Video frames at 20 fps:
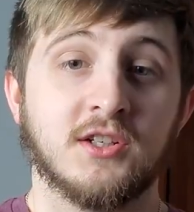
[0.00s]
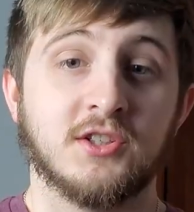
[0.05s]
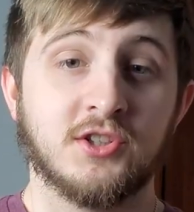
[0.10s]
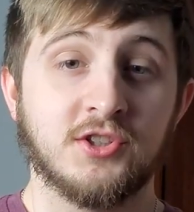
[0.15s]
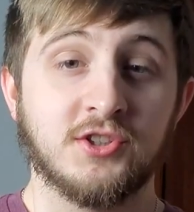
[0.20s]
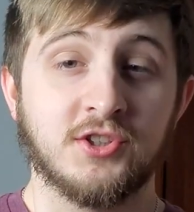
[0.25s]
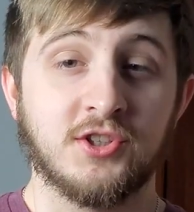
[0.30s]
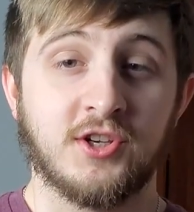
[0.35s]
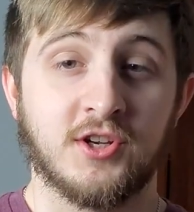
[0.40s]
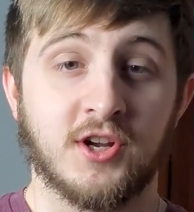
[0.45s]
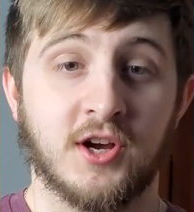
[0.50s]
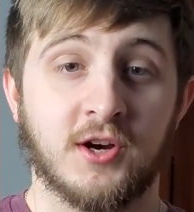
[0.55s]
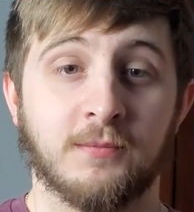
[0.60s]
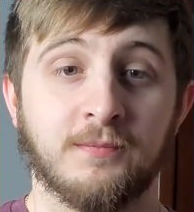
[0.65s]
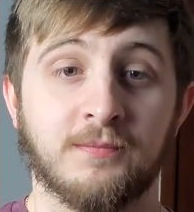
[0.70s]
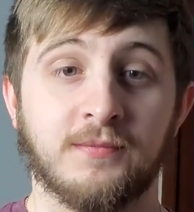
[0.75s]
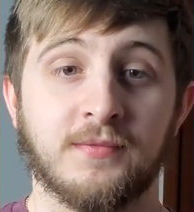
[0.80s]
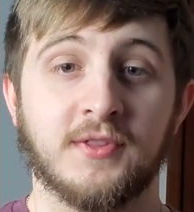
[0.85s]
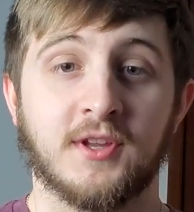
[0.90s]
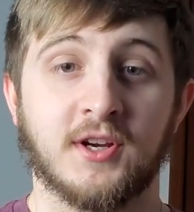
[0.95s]
Just so you know,
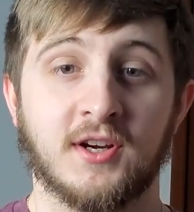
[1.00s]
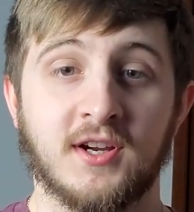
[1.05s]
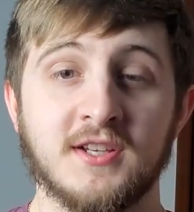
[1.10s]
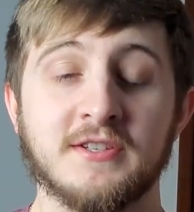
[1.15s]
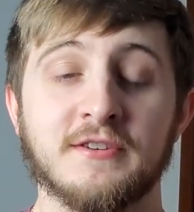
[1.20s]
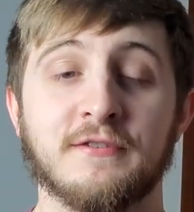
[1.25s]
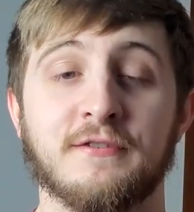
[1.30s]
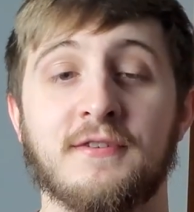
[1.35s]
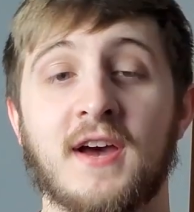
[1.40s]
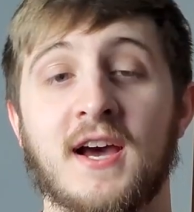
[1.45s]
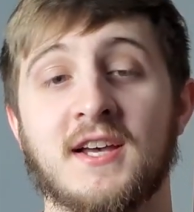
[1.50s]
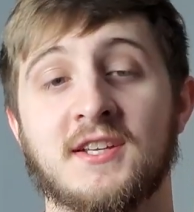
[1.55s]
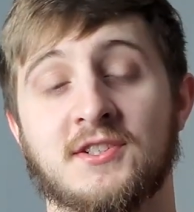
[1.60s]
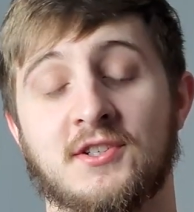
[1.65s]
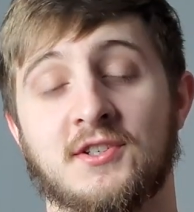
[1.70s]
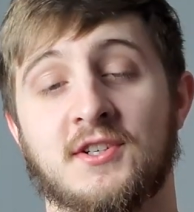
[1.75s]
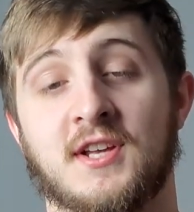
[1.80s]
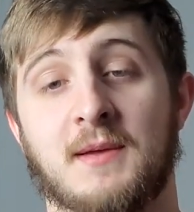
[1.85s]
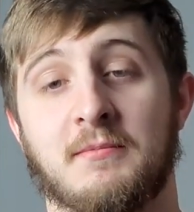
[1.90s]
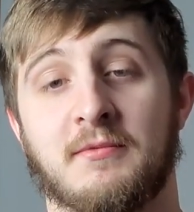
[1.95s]
there is a
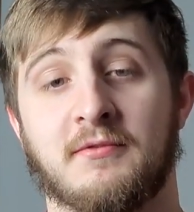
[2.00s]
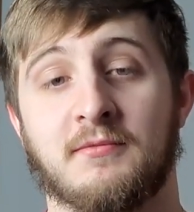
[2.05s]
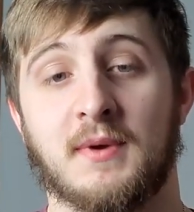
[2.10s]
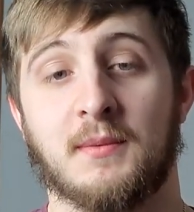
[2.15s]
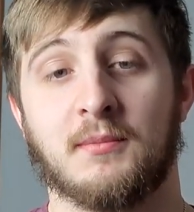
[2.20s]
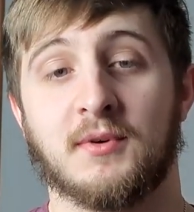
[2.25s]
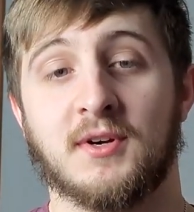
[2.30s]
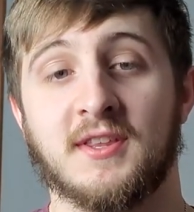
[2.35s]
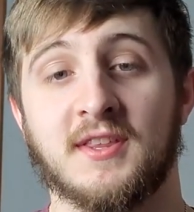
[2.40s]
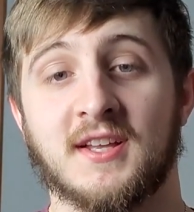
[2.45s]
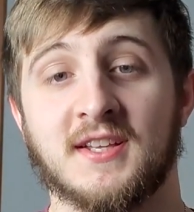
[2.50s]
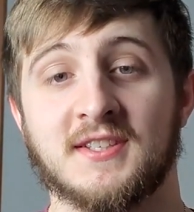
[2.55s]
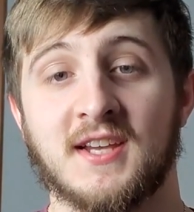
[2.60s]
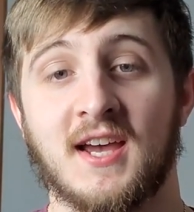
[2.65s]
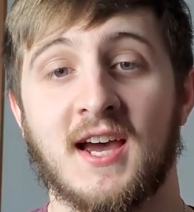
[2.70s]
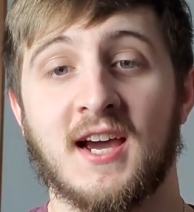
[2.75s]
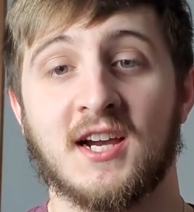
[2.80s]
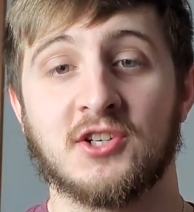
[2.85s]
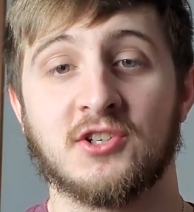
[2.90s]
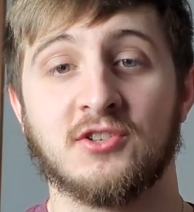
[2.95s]
faster type of memory that's
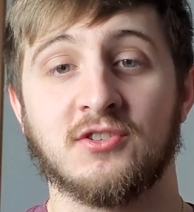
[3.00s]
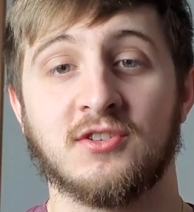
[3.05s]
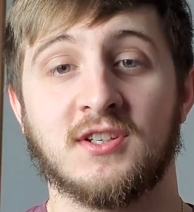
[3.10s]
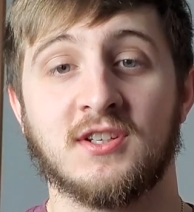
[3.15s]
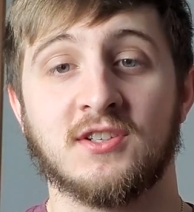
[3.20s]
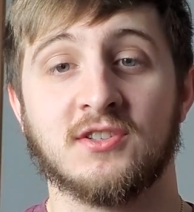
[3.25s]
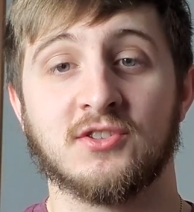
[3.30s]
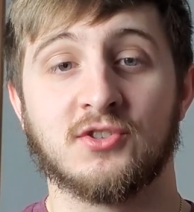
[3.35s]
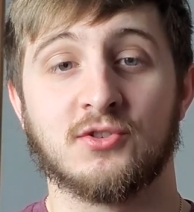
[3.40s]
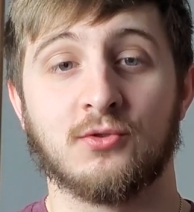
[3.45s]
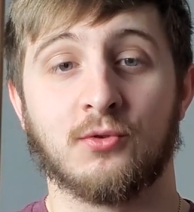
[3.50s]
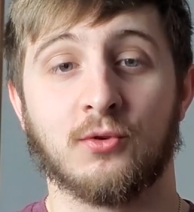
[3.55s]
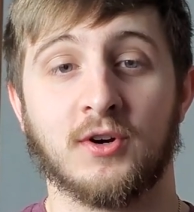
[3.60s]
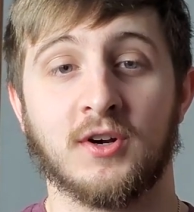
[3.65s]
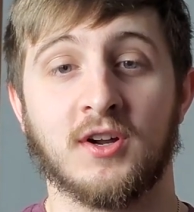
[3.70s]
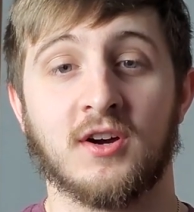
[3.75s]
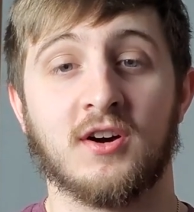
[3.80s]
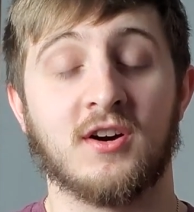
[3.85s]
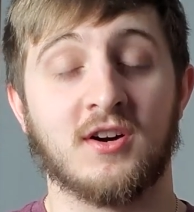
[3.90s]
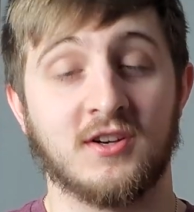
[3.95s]
actually
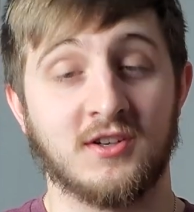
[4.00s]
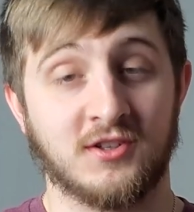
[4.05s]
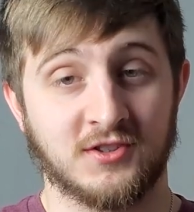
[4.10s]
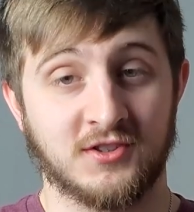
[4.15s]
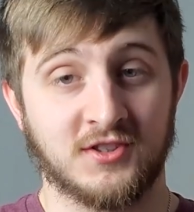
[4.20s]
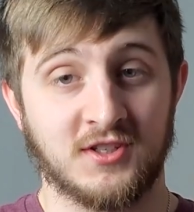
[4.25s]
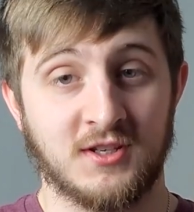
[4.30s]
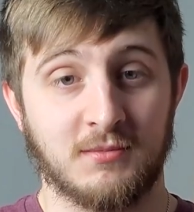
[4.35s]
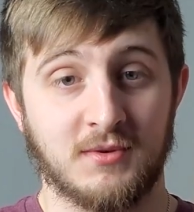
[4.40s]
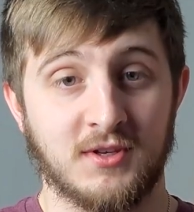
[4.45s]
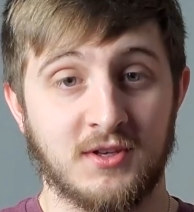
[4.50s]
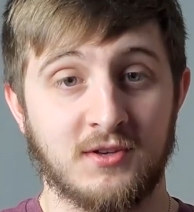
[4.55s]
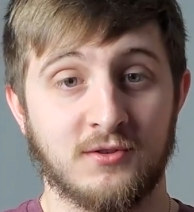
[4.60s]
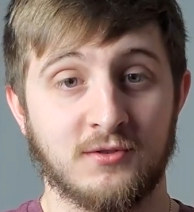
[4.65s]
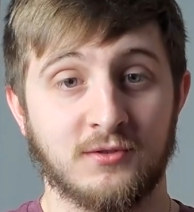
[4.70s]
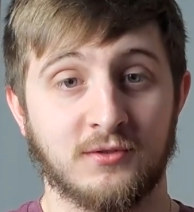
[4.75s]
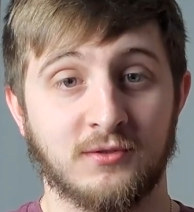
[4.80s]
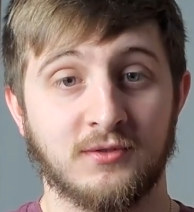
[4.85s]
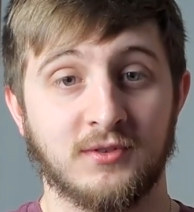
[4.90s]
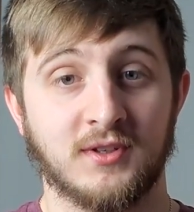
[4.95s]
stored on your
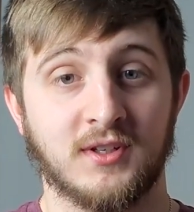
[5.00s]
CPU.